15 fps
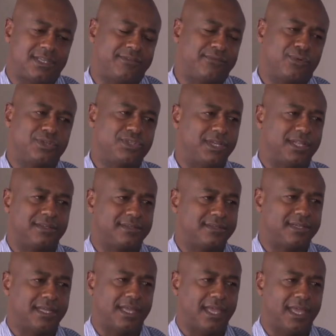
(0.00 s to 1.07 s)
unfortunate,
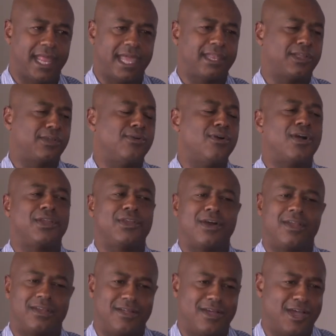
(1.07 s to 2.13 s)
and I could go on
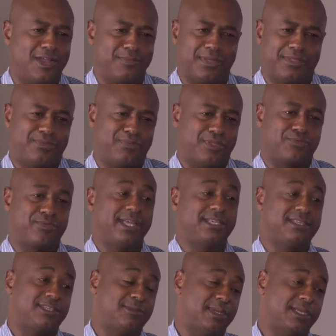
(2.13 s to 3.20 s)
and on and on with
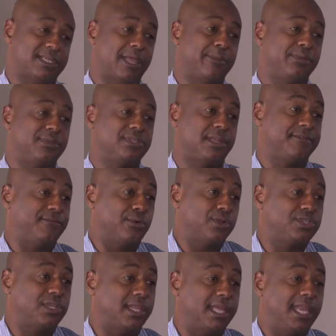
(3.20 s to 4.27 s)
racism examples,
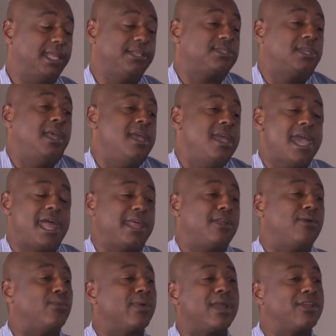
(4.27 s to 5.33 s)
unfortunately, and
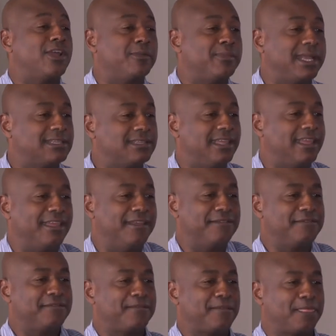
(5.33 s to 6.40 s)
I don't wear it on my
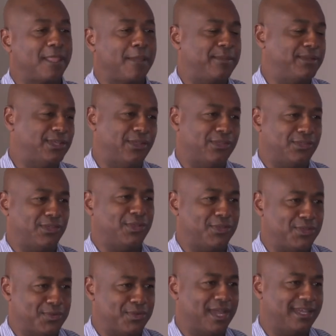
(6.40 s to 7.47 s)
sleeve up until
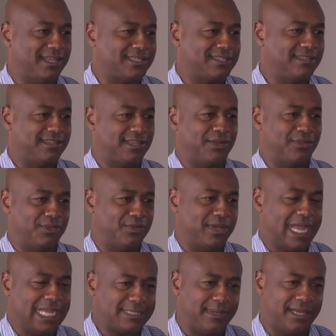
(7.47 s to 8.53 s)
you and I just
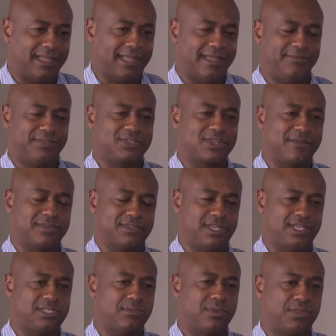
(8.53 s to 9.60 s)
you had asked me to have this
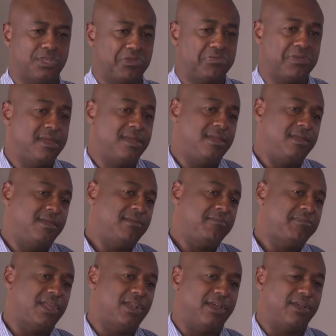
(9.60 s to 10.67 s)
conversation with you.
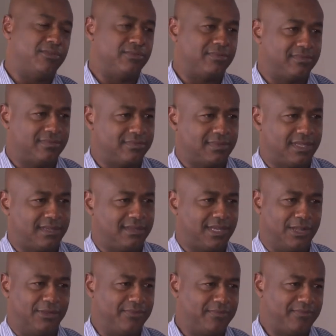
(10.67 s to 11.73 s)
I don't
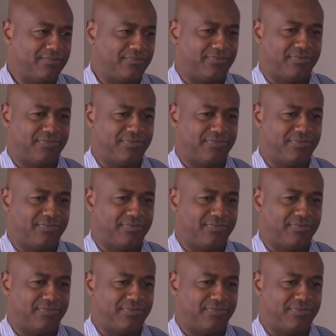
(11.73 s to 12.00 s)
no